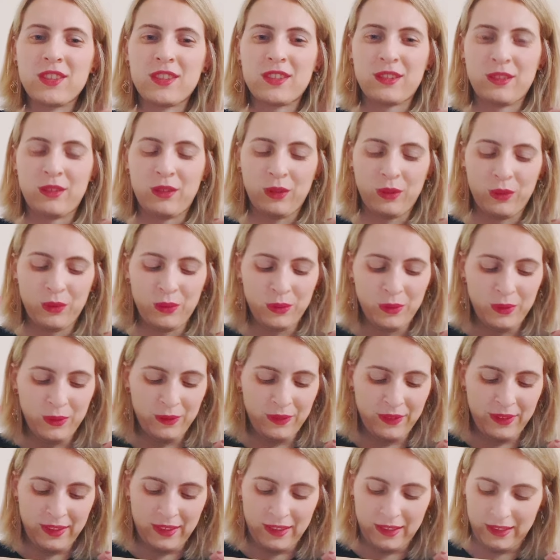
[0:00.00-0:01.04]
So
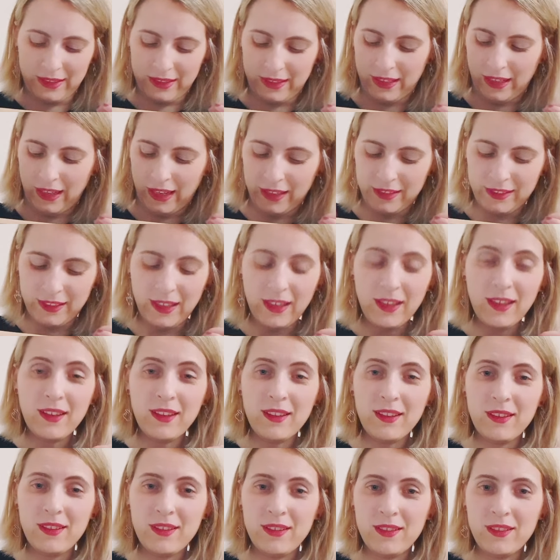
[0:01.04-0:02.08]
kada
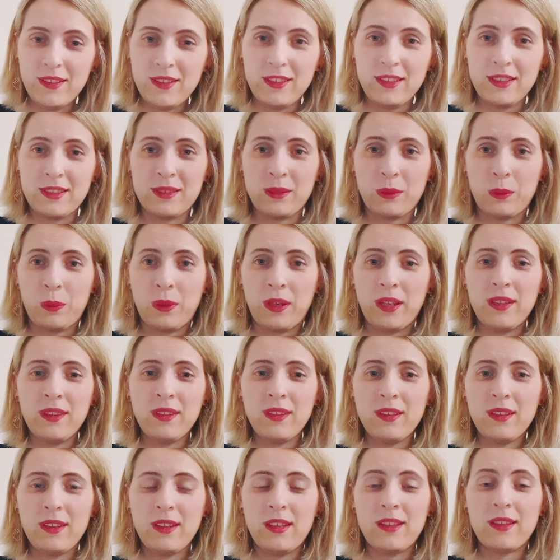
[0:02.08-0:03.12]
is a
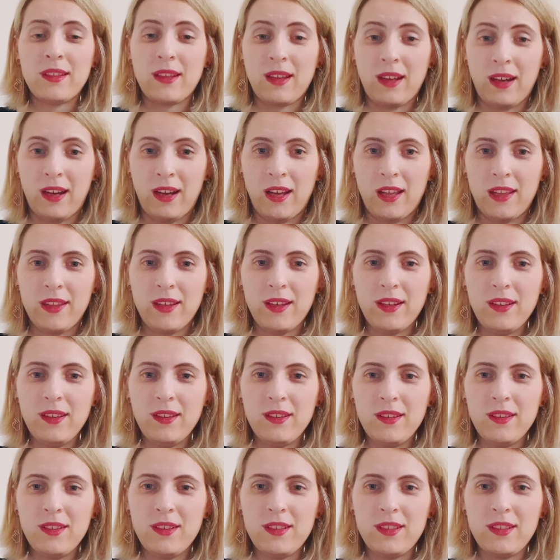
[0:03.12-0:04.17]
when and kada
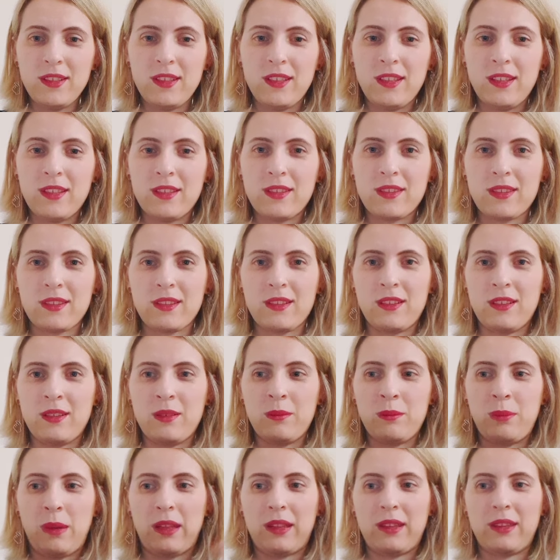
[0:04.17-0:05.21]
is a
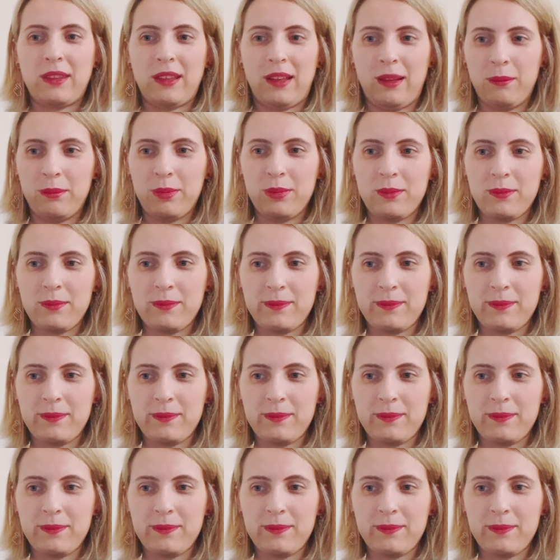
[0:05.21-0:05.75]
bathtub.